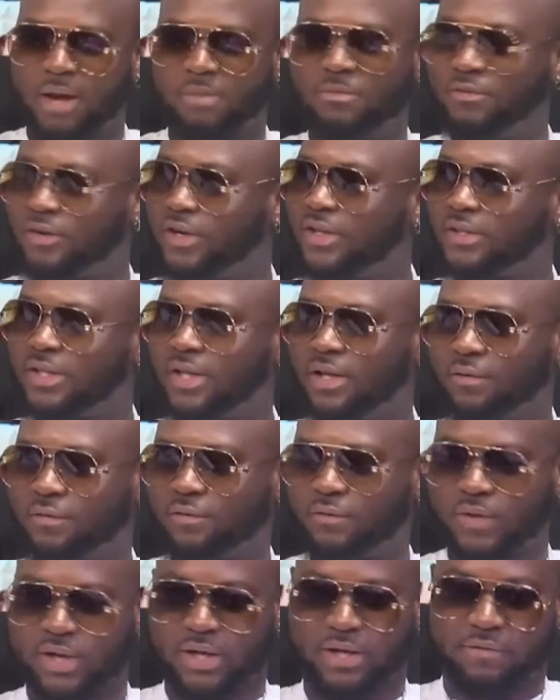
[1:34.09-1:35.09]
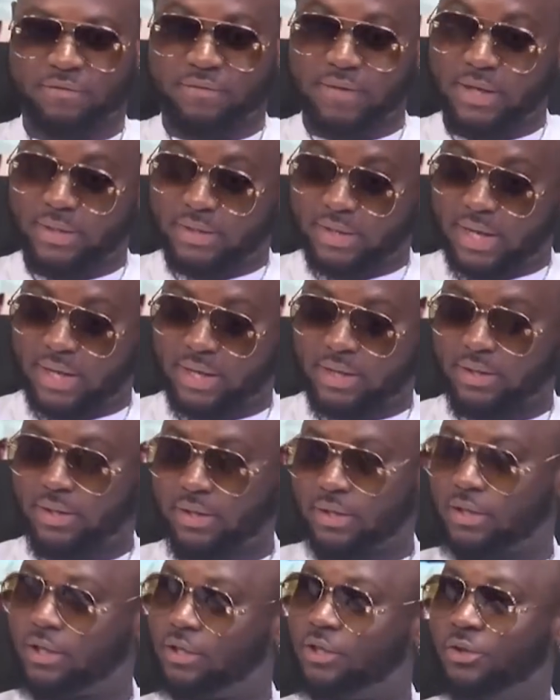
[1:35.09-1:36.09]
I'm very thankful, and the fact that,
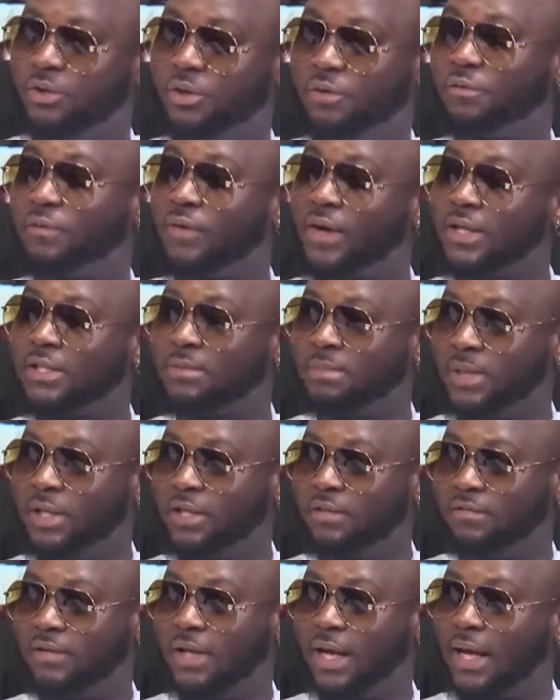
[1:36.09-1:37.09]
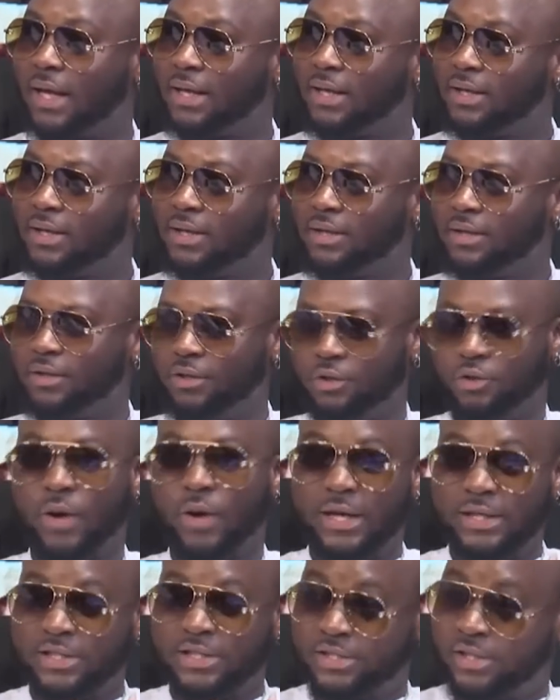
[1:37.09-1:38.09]
you know, the fans believe that, you know,
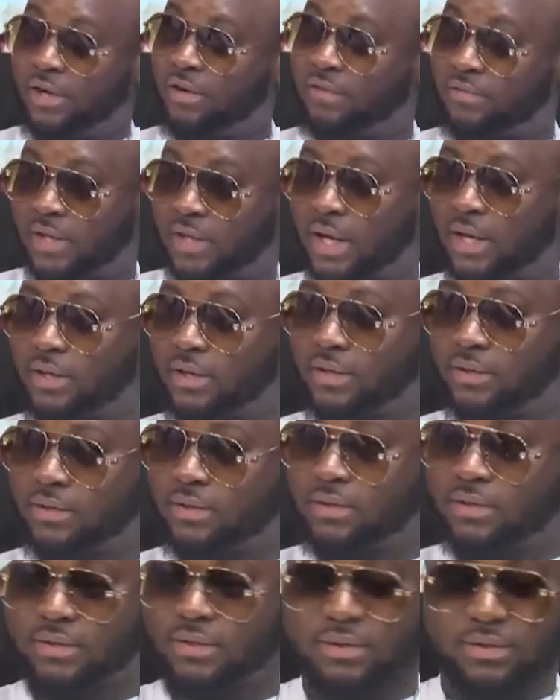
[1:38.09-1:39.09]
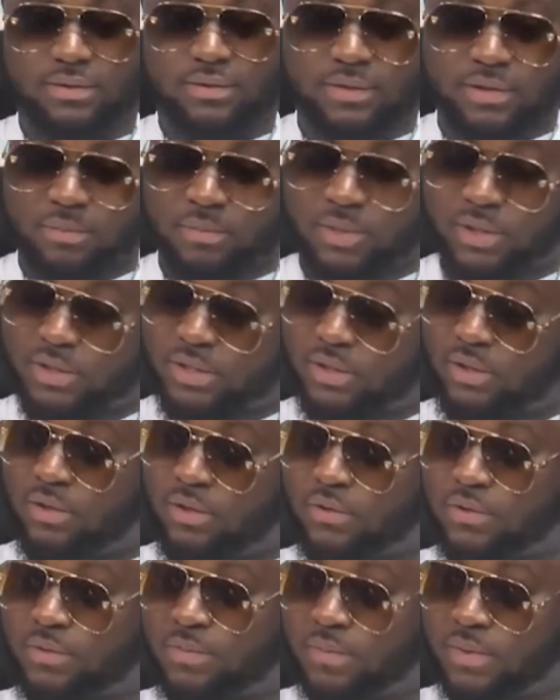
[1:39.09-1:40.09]
I deserve that, it means a
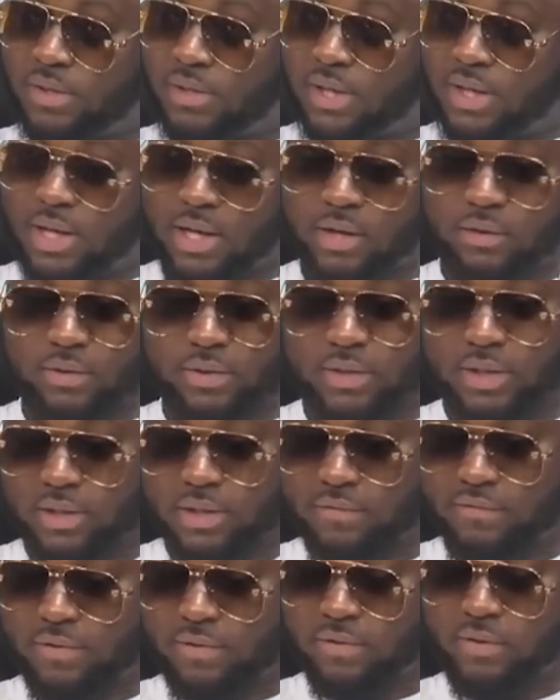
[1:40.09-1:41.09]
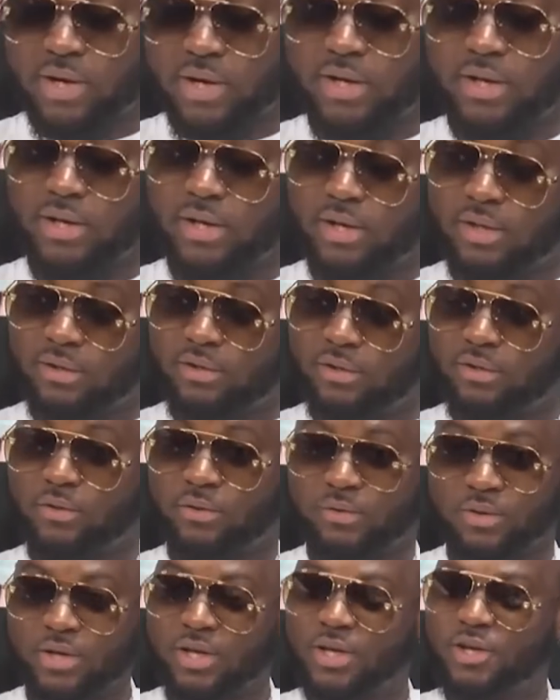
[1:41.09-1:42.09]
lot to me, and I don't take it for granted. And, you
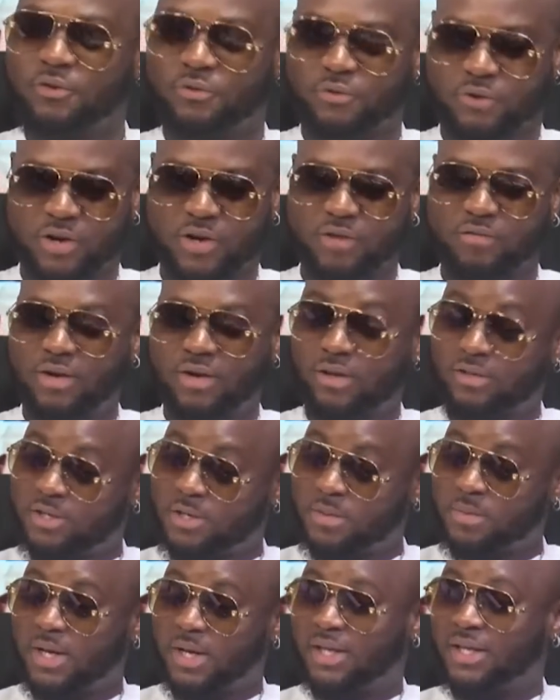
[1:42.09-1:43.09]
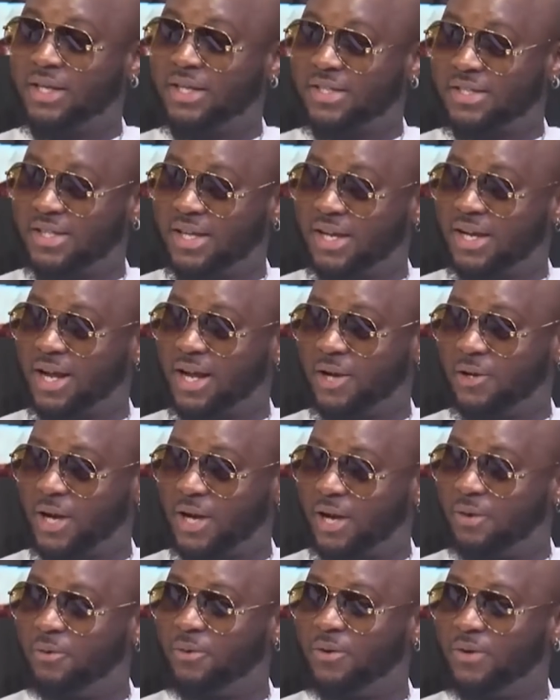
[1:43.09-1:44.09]
know, forever I'll tell my kids that
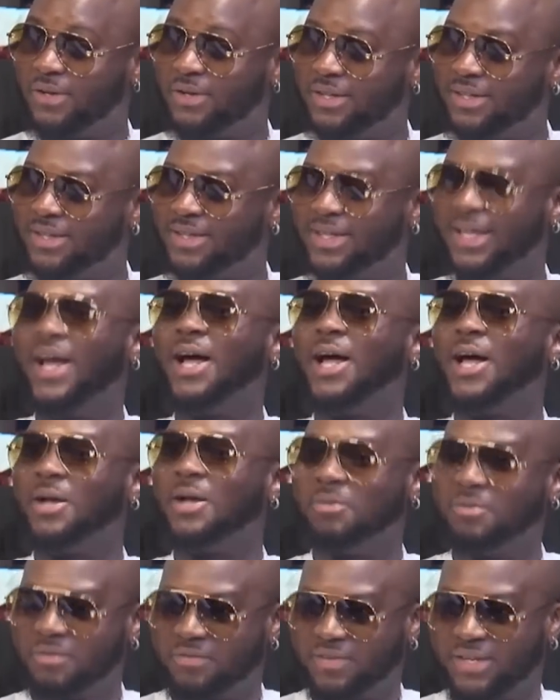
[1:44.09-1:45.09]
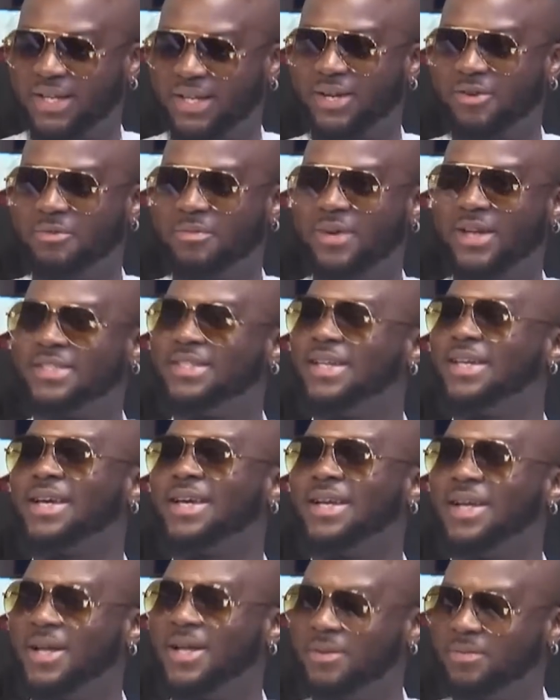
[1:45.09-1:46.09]
I won the album of the year with my
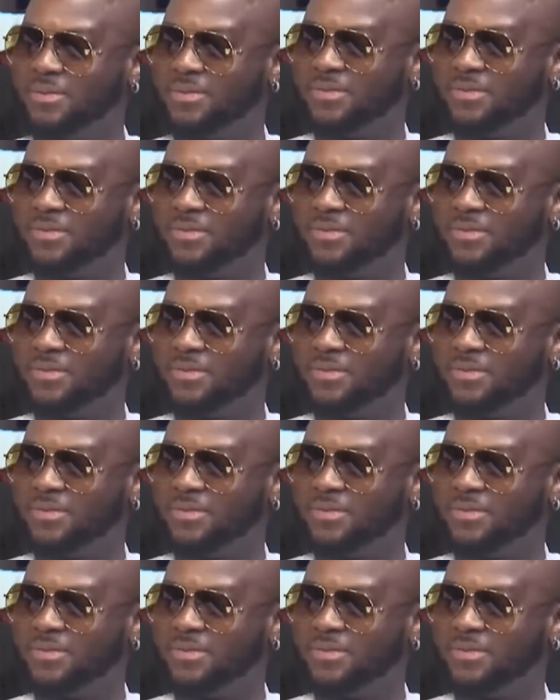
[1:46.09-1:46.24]
second album.